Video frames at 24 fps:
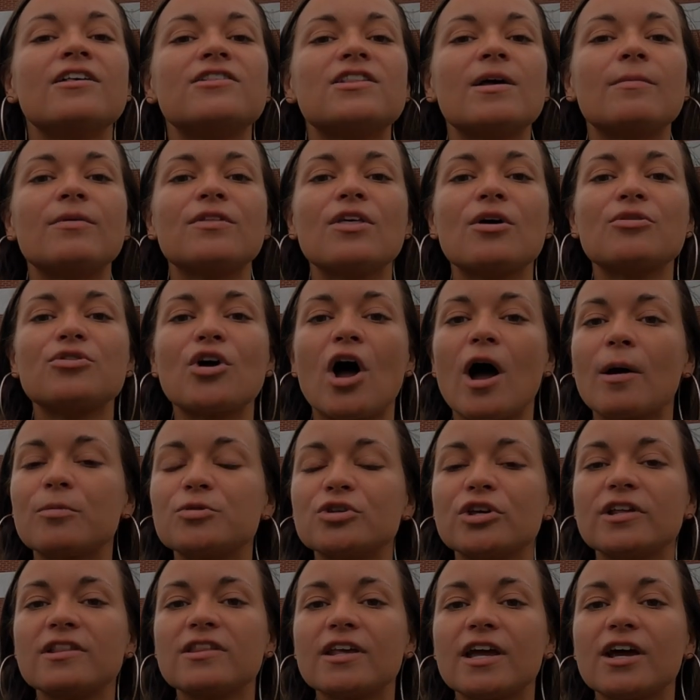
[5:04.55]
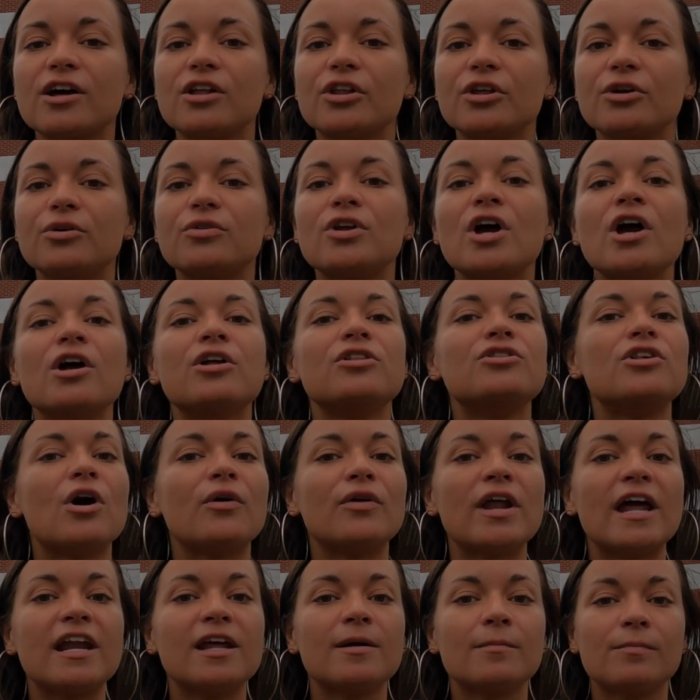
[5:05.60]
Some of those options include
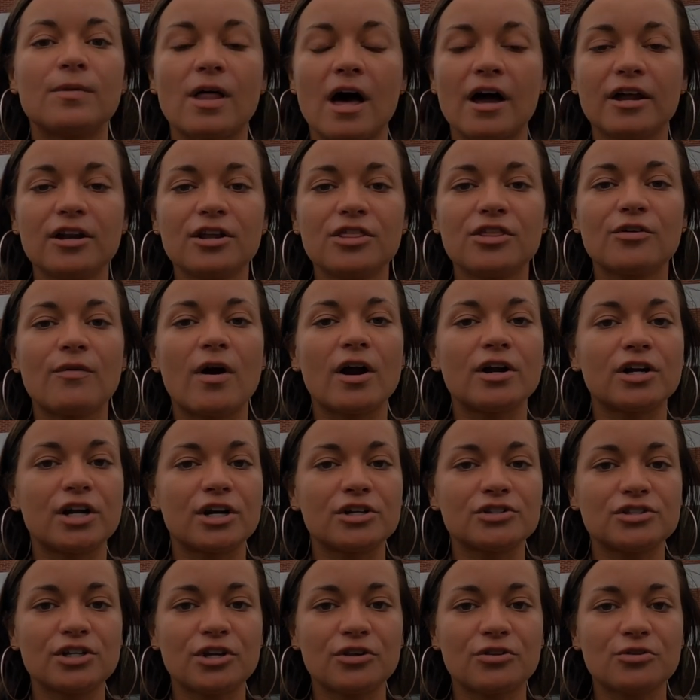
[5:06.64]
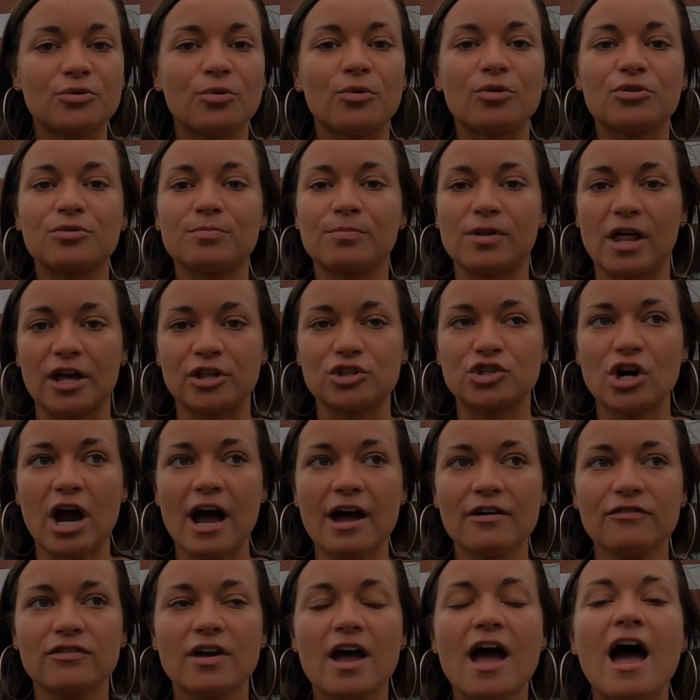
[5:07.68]
donating blood through our nursing school's blood
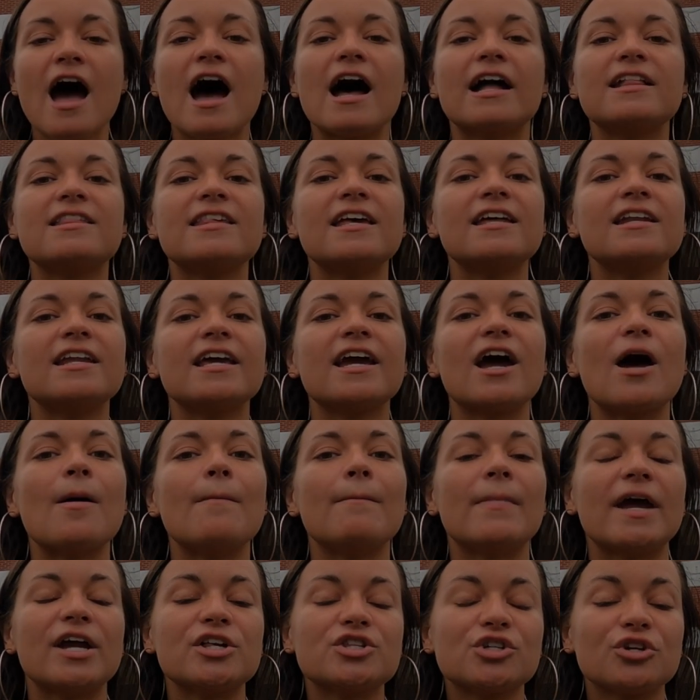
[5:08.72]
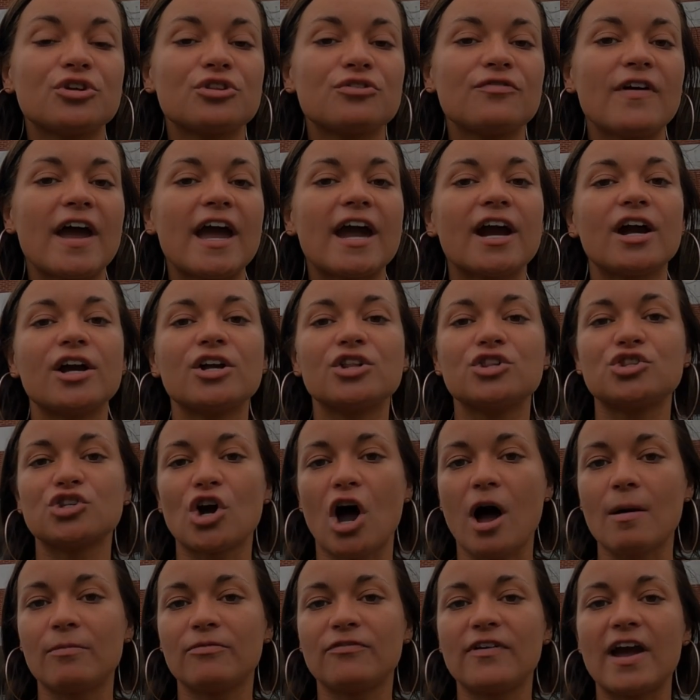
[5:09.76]
drive, attending a majors fair,
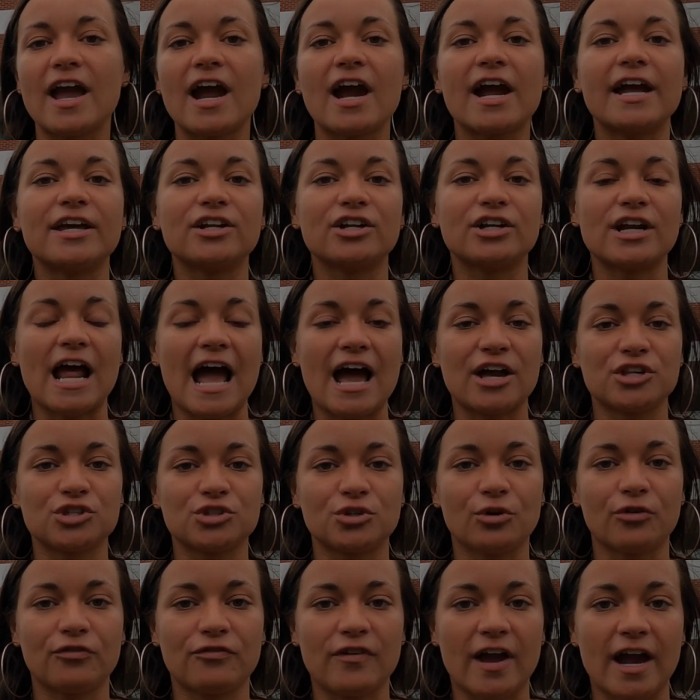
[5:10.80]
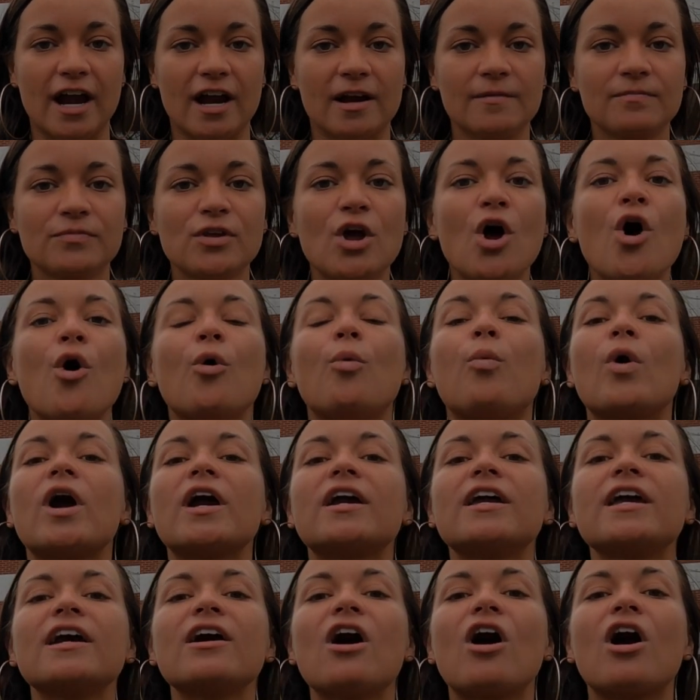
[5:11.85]
job fair, international fair,
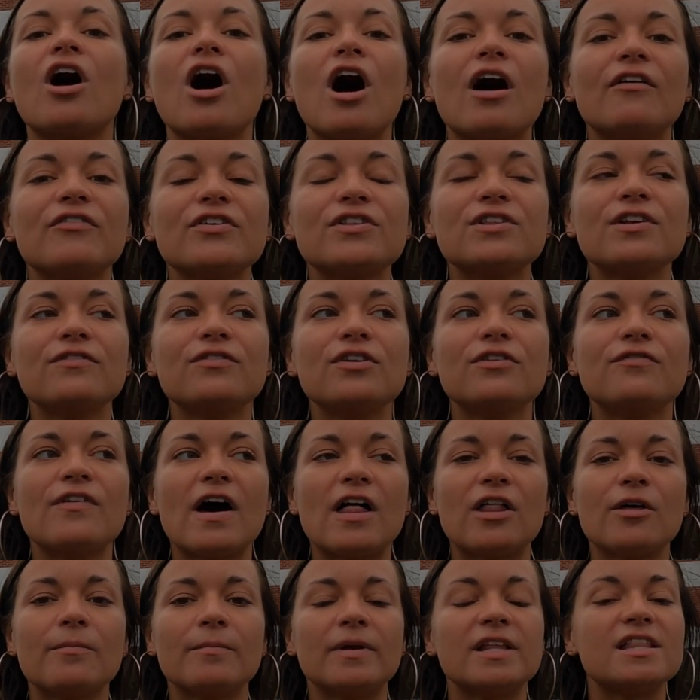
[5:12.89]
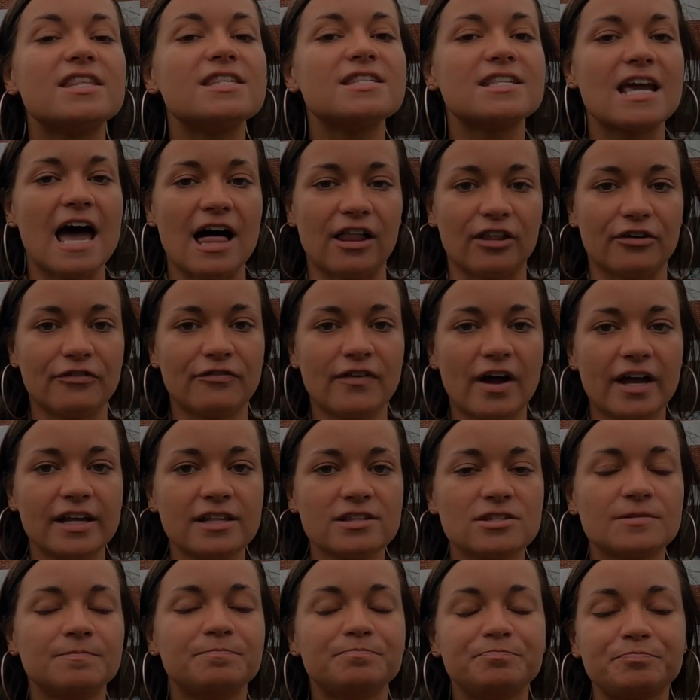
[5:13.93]
working our Office of Development's
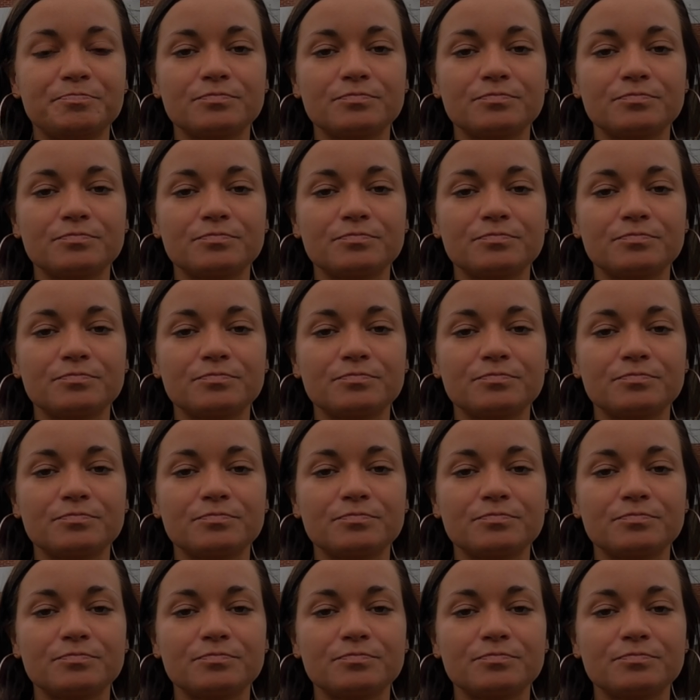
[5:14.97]
telefund,